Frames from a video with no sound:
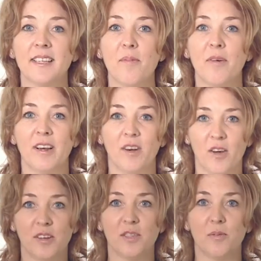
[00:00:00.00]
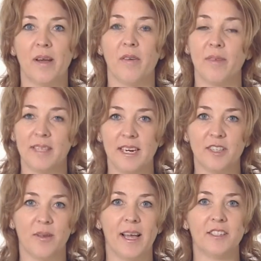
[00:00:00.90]
a white
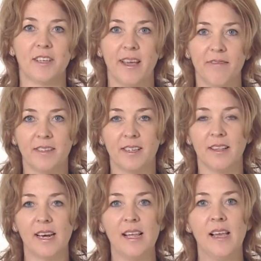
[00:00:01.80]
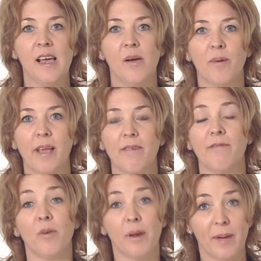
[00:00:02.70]
cyc or limbo background, so you can put different
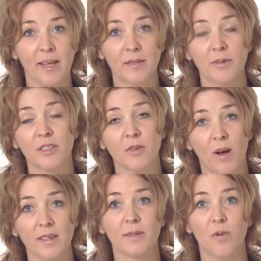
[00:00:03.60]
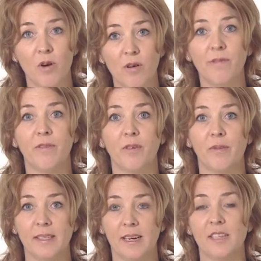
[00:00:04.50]
graphics in
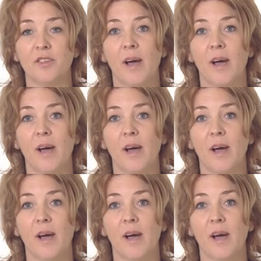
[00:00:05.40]
at the end.